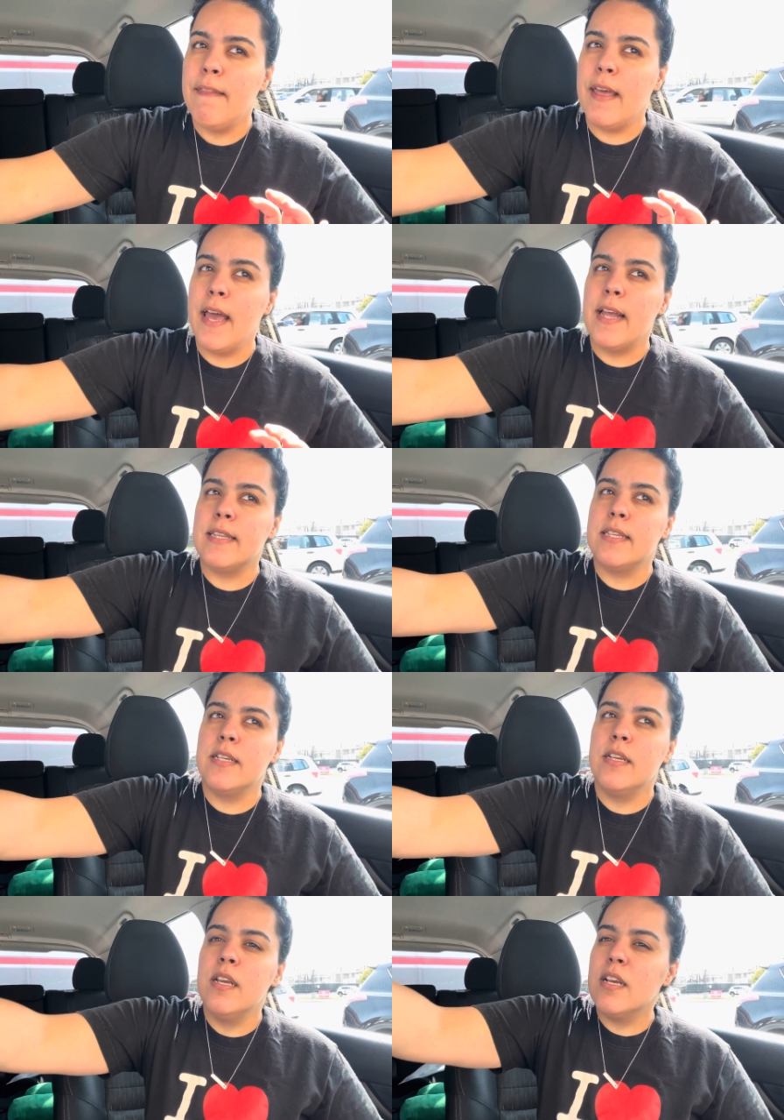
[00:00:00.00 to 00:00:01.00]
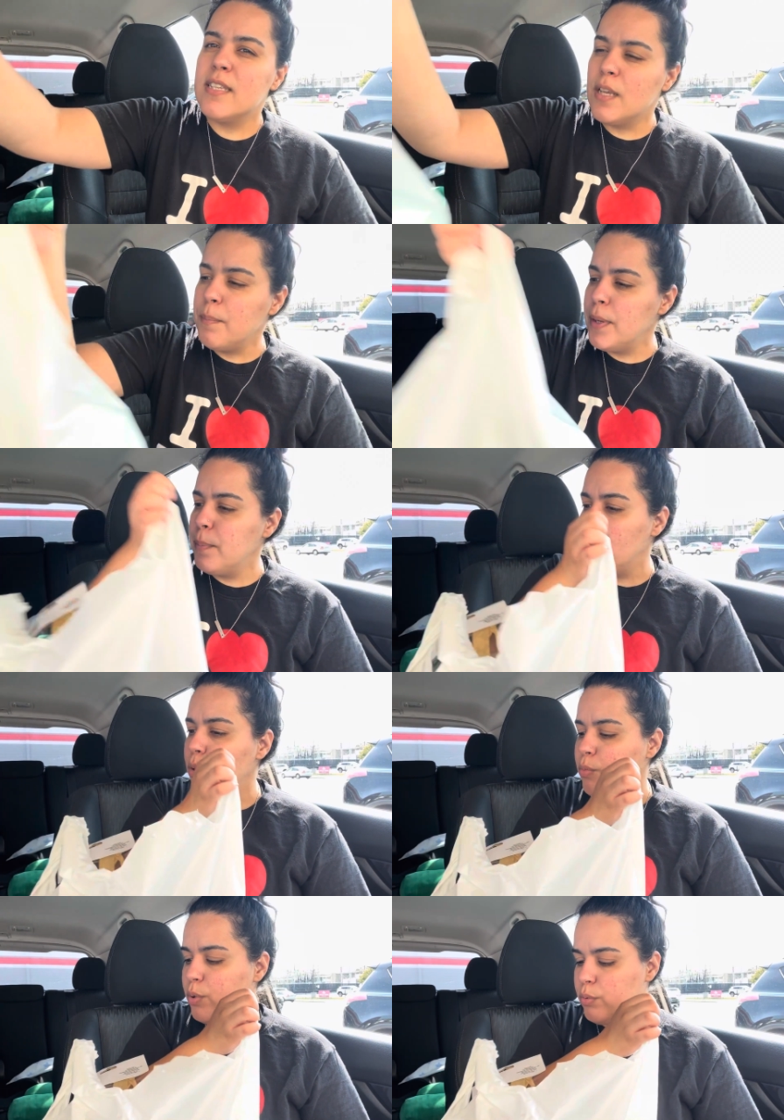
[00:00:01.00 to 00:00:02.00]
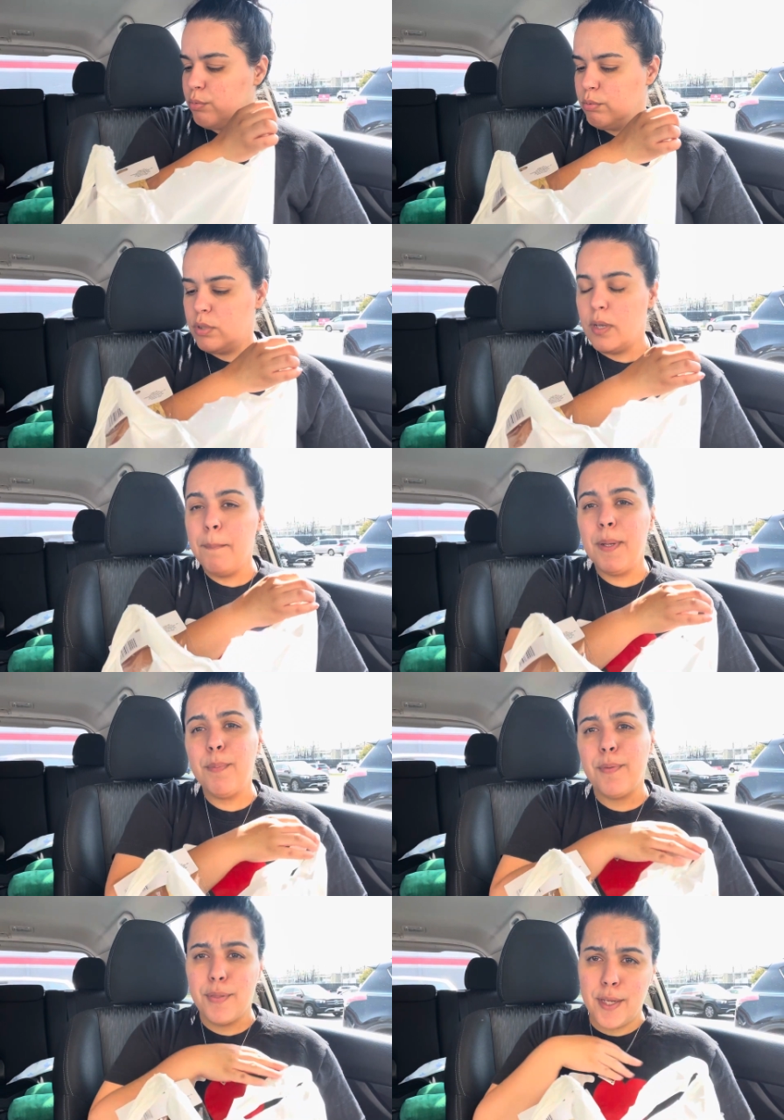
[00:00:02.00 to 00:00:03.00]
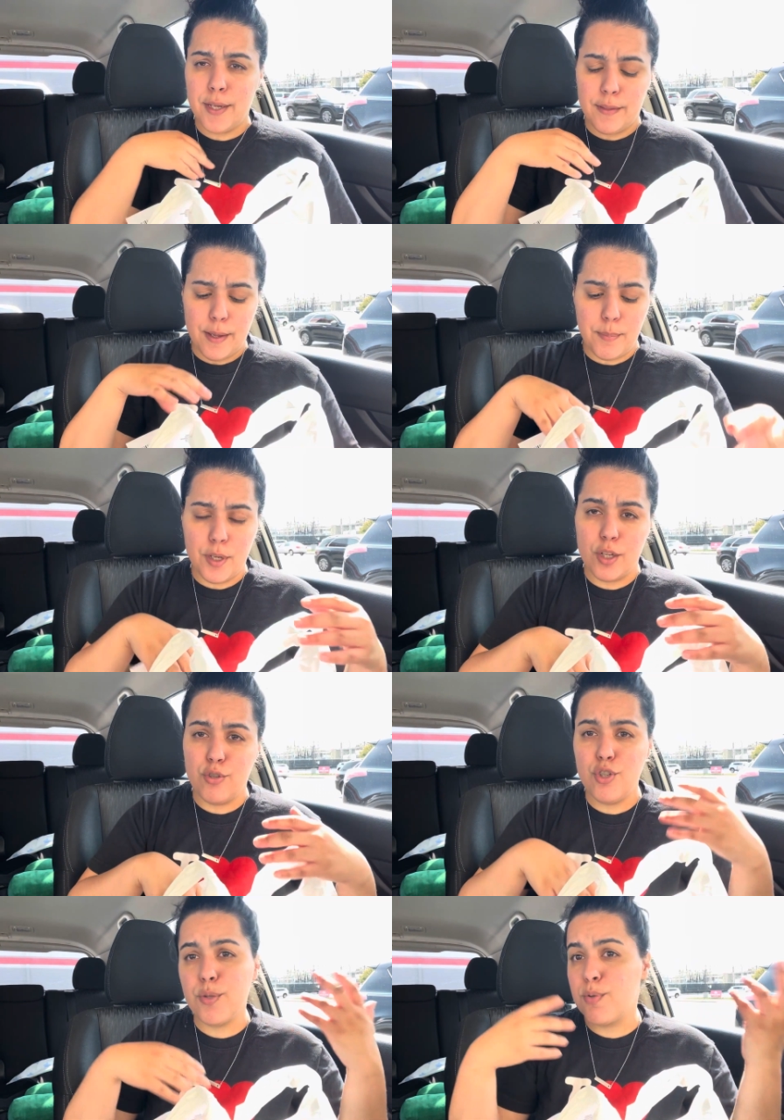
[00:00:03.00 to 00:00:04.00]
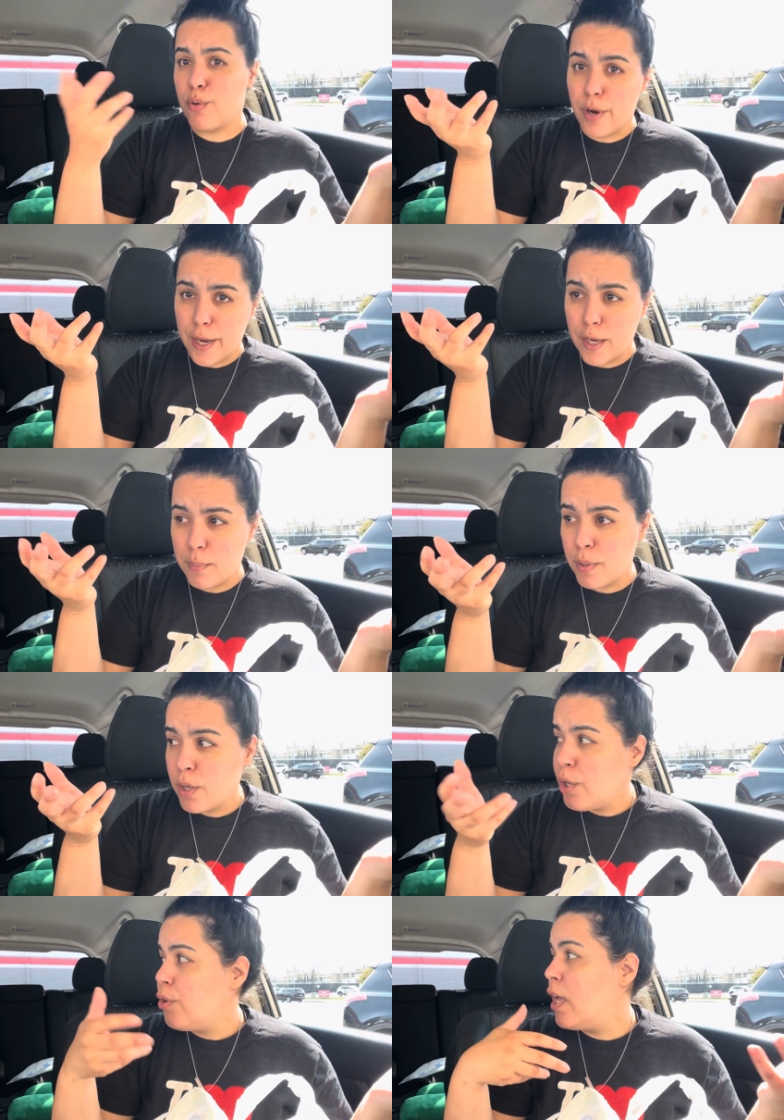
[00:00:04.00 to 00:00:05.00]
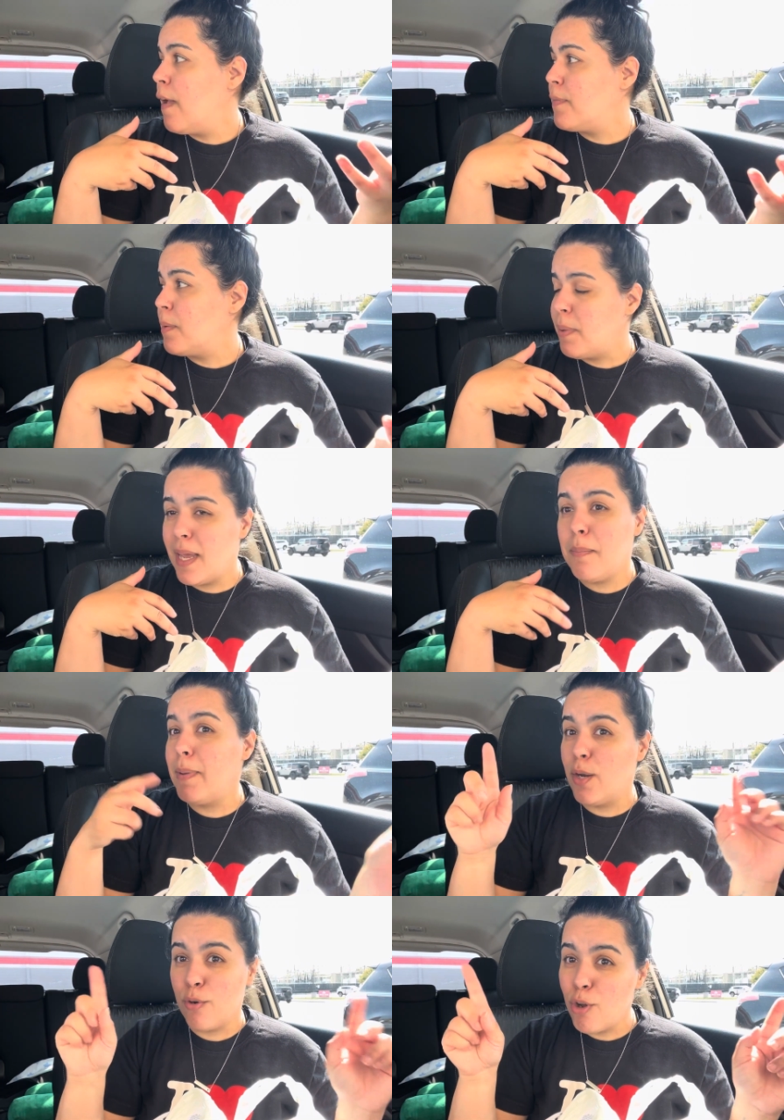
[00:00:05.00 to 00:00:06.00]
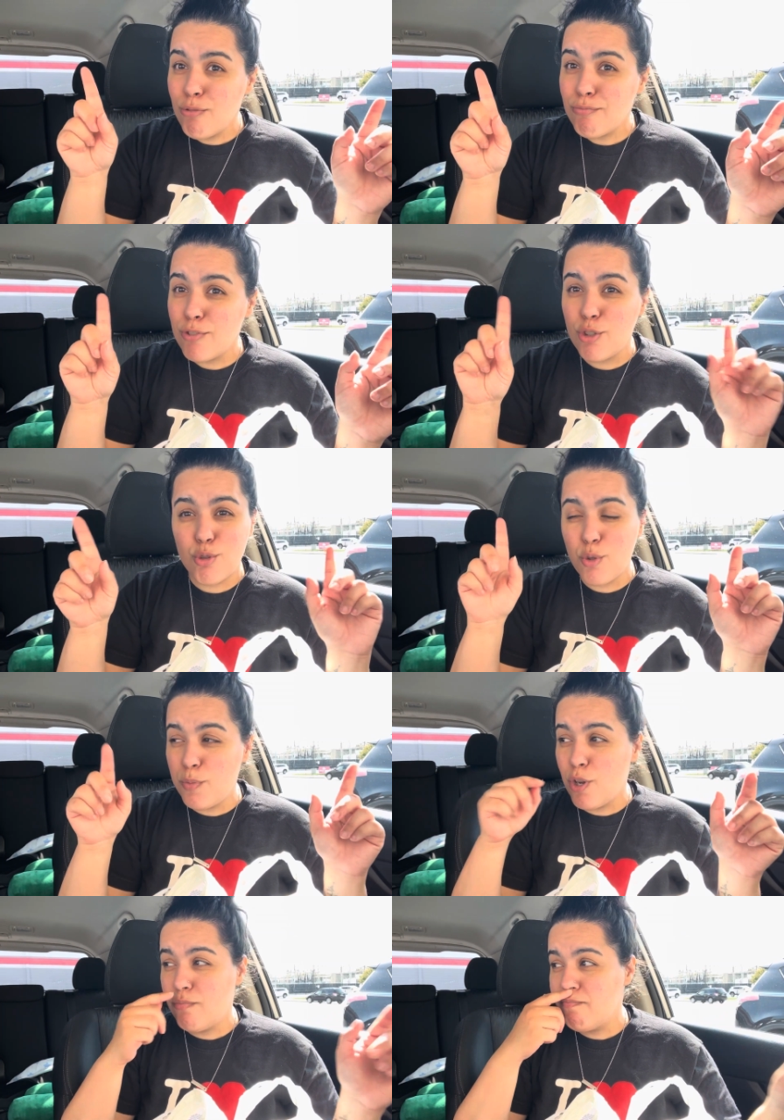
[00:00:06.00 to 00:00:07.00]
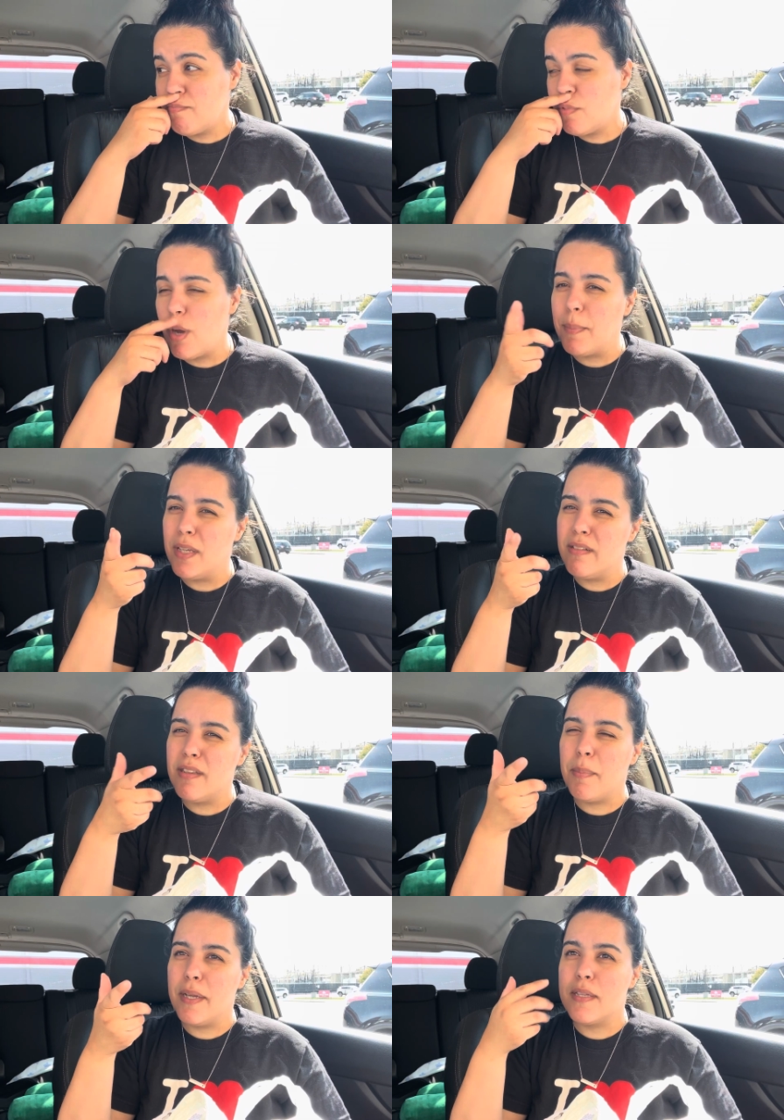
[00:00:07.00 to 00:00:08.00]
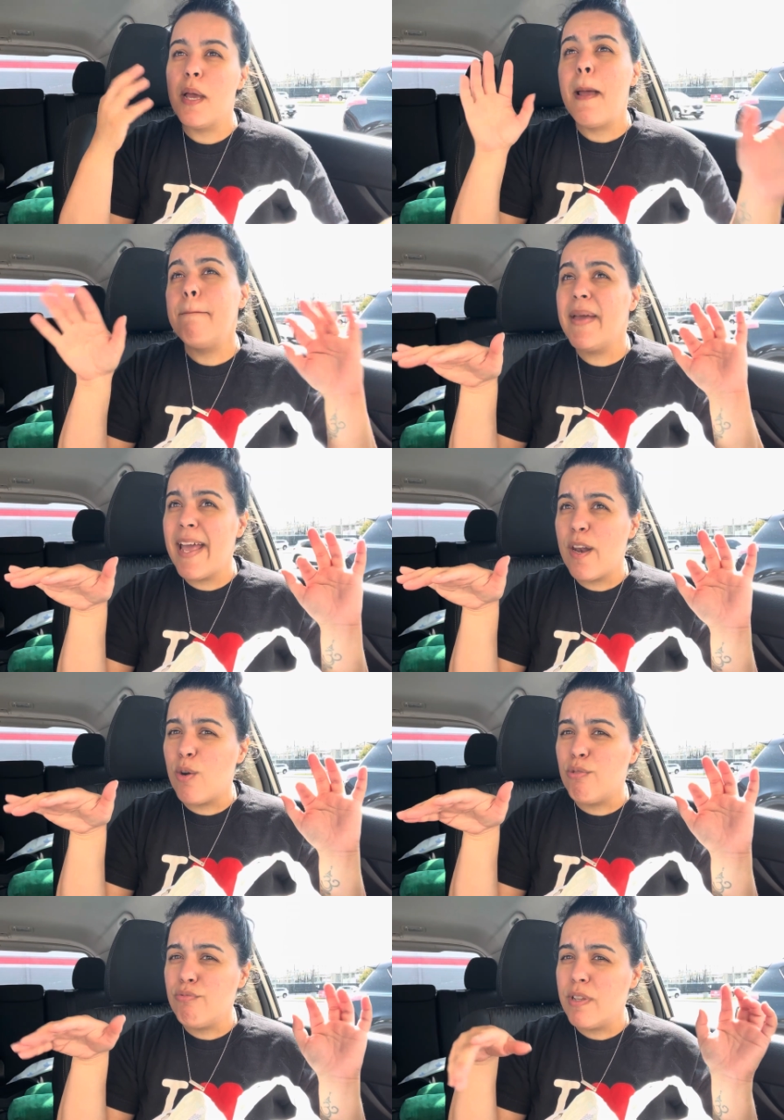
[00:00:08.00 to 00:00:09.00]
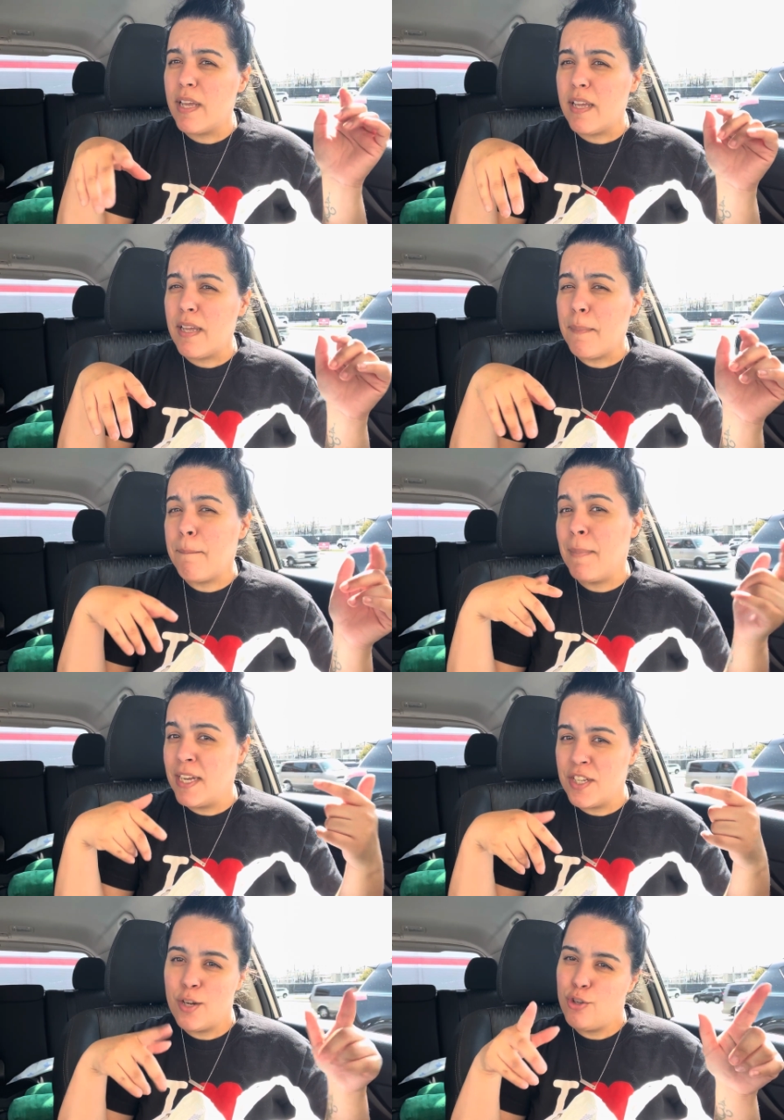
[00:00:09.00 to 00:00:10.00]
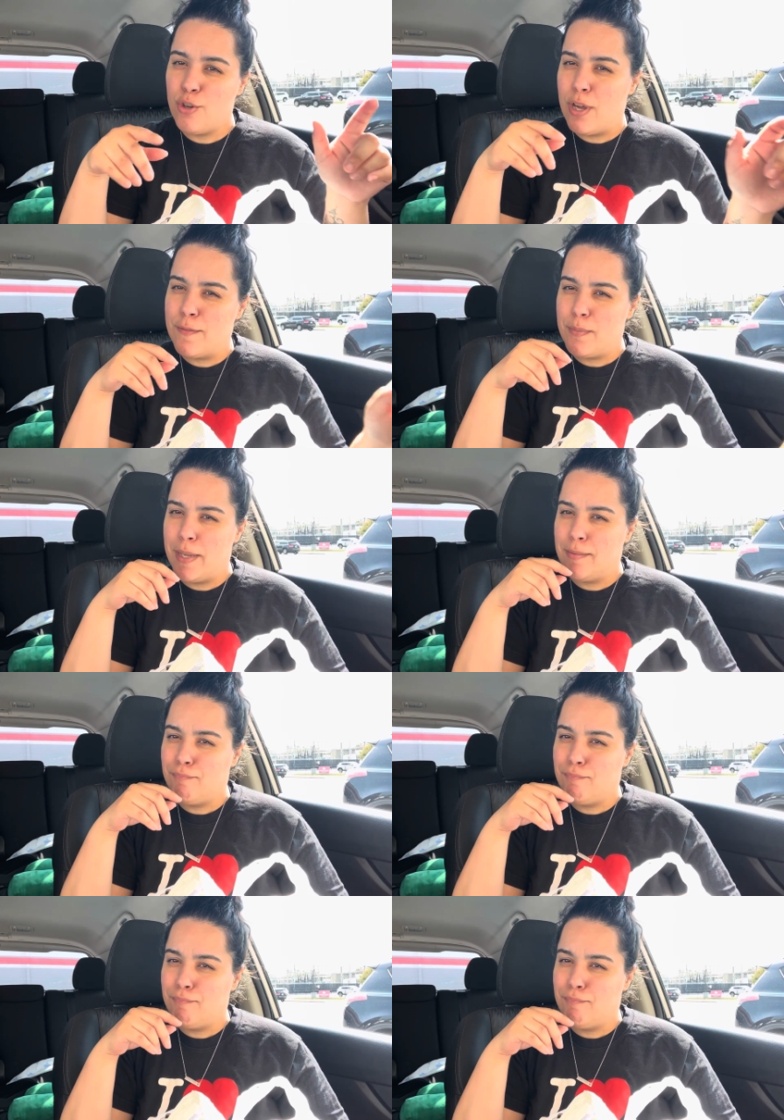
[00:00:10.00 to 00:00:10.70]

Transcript: that because some people oh, oh some people think that because you subscribe you have to pay pero no youtube no well, i mean it depends pero my channel you don't have to pay